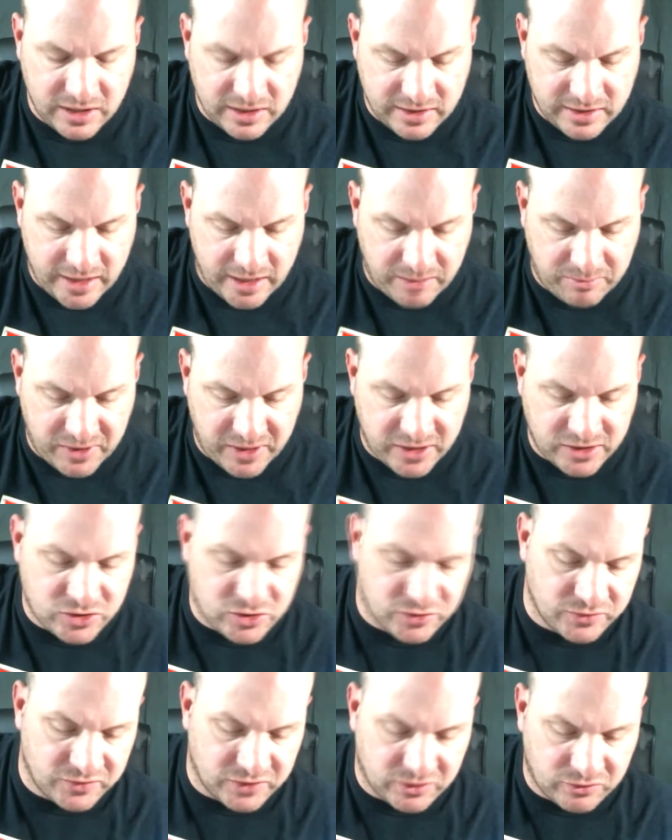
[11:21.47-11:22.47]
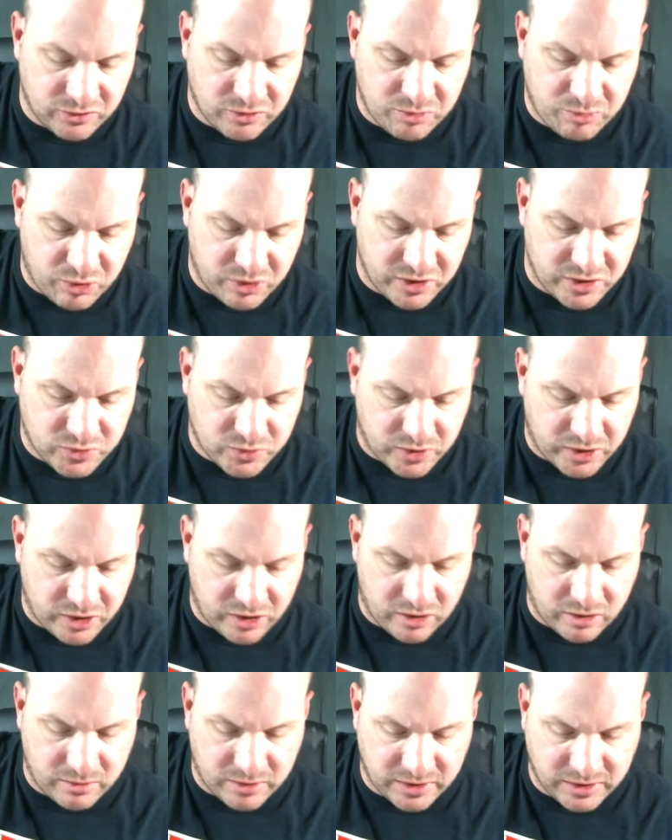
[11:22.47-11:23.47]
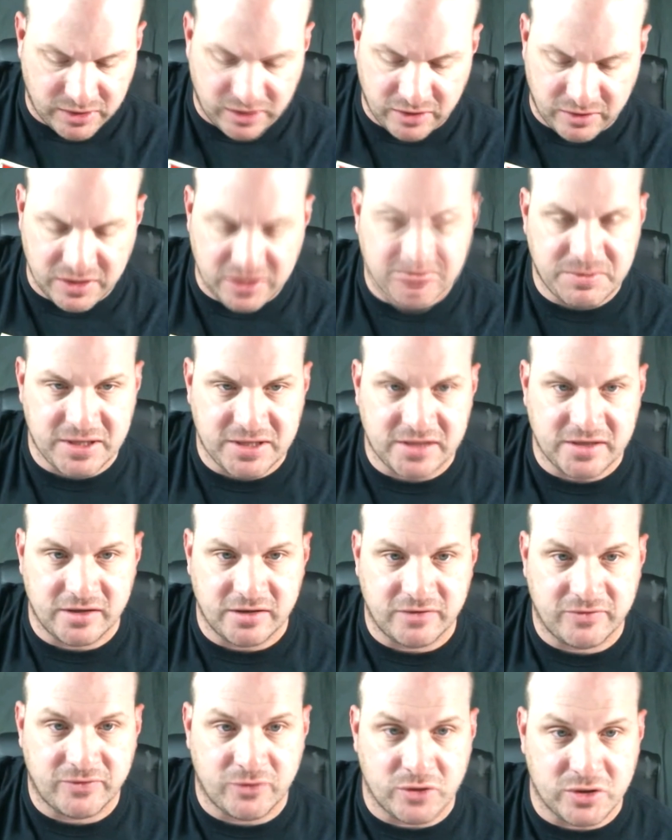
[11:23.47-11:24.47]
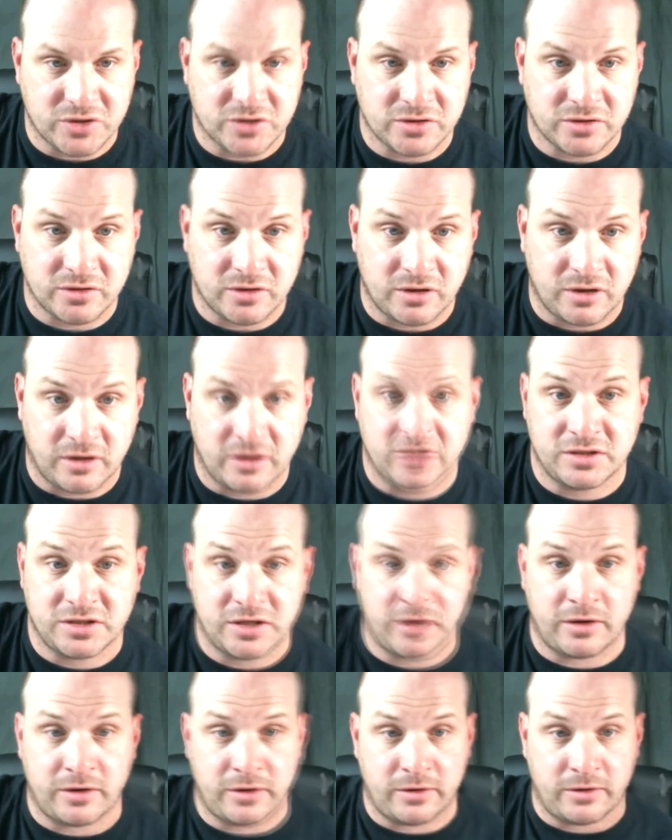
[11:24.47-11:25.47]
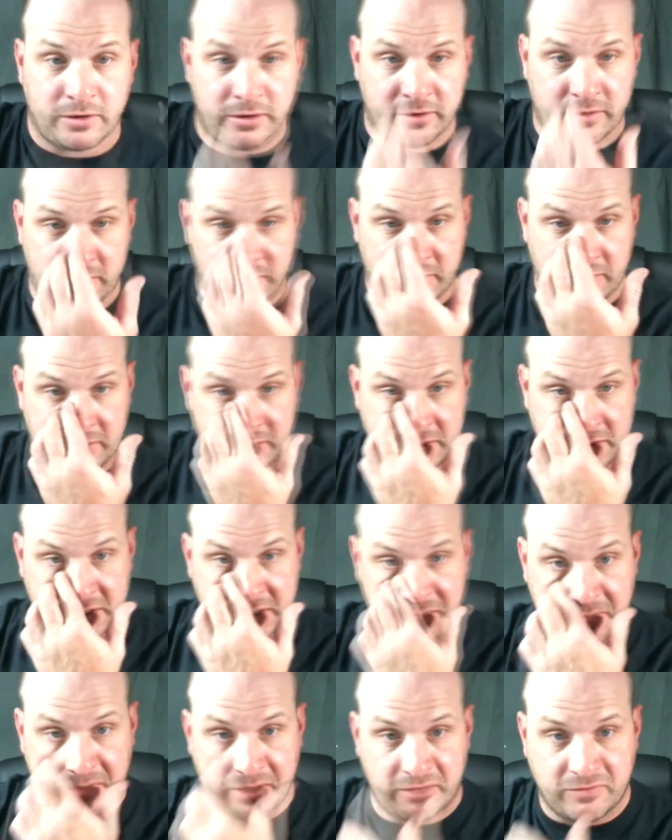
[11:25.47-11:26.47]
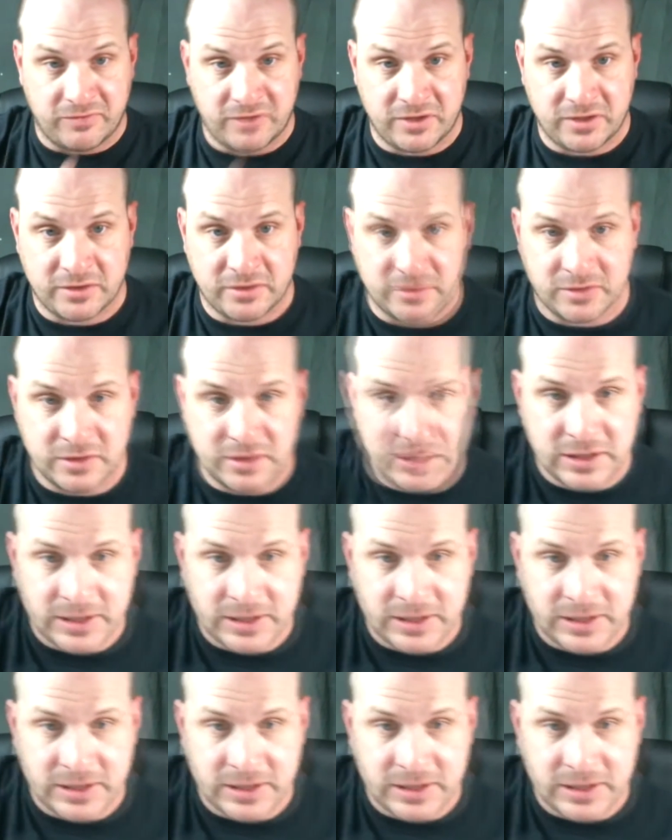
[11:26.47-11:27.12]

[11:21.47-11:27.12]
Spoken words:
Not bad. 2 victory points, 1 armor. You know, he's basically an enforcer on a jet bike vehicle.